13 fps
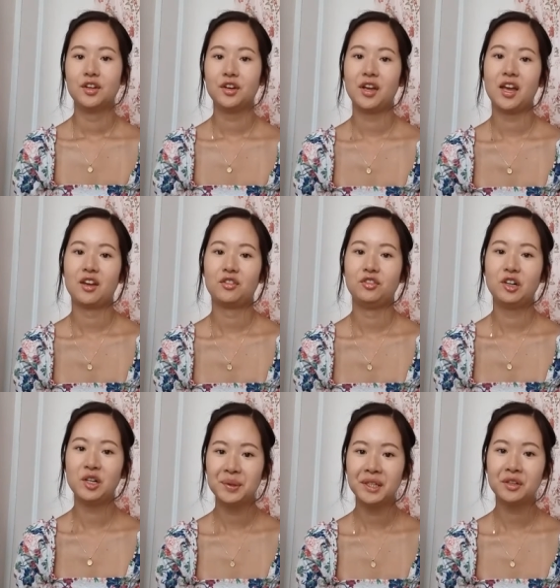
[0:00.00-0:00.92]
Okay,
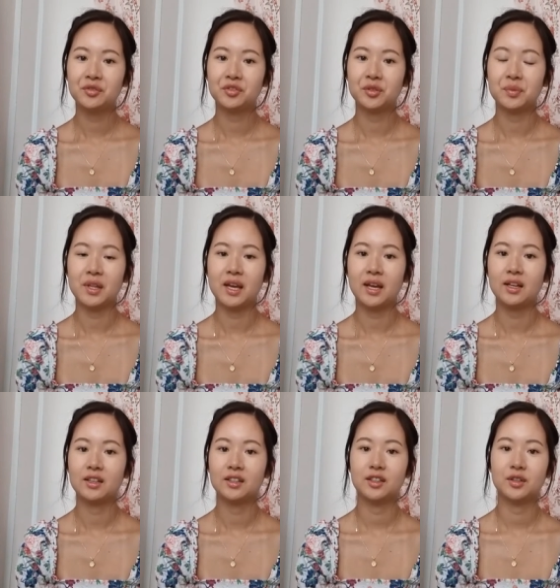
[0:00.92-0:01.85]
following on from
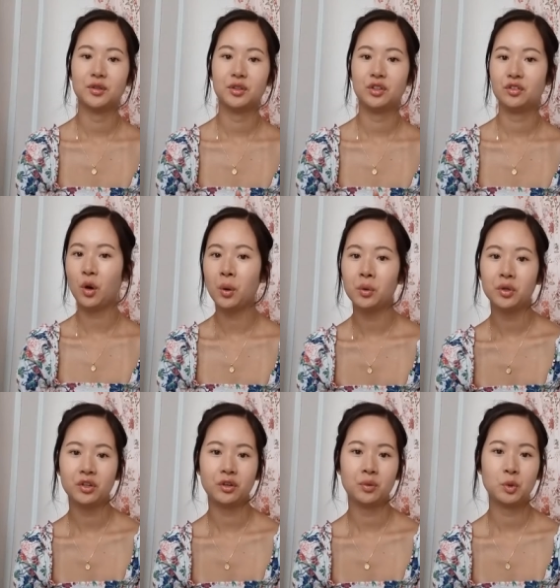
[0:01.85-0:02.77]
that, you've got all
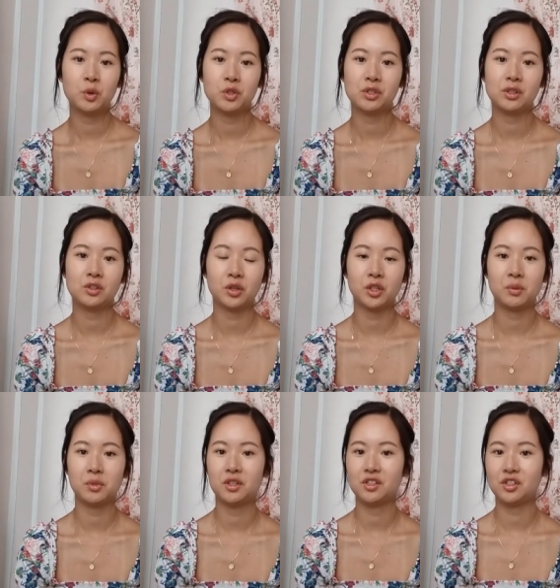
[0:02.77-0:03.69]
your important
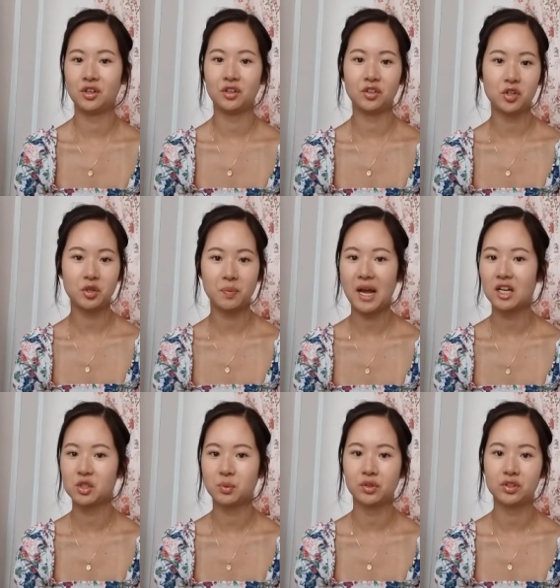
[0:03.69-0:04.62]
documents, you know, you've got your
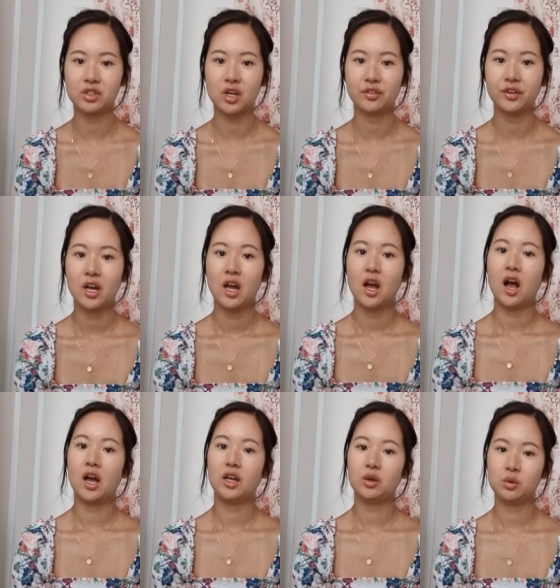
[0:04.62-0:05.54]
passport and stuff.
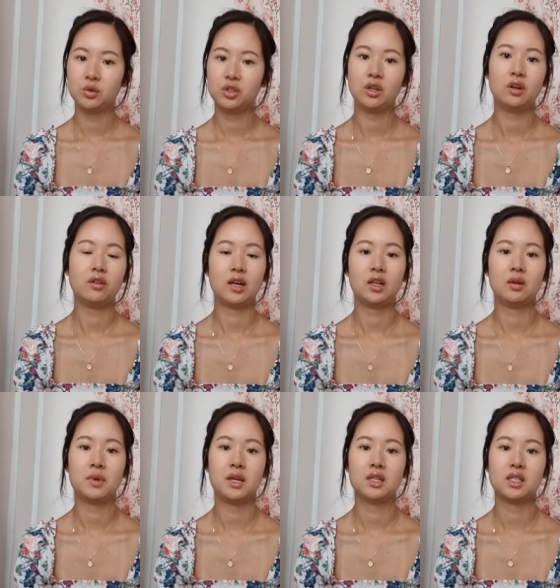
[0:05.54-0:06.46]
I also
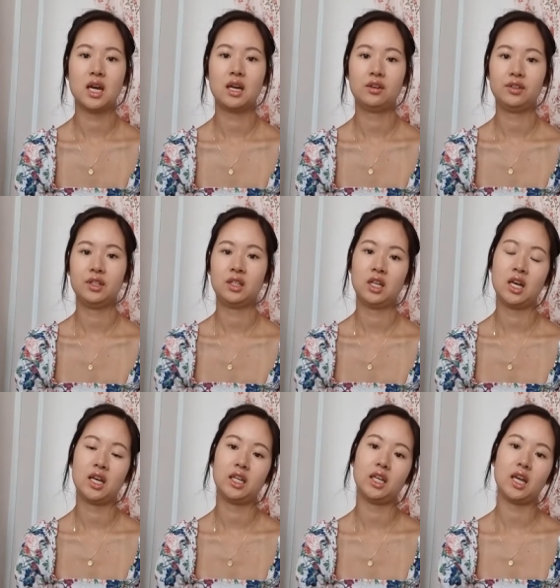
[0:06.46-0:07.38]
recommend having
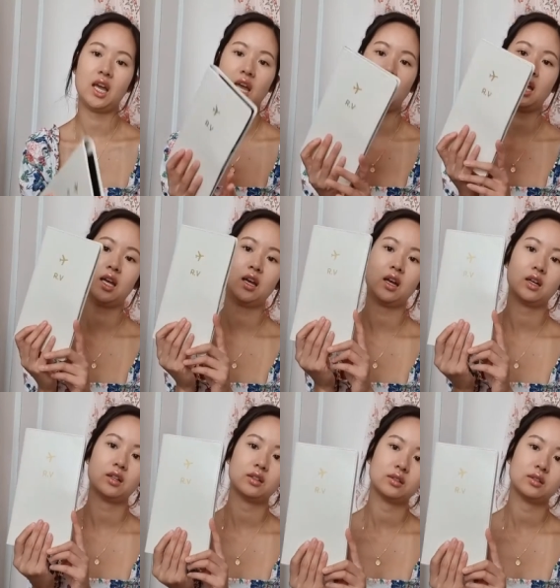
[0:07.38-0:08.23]
like a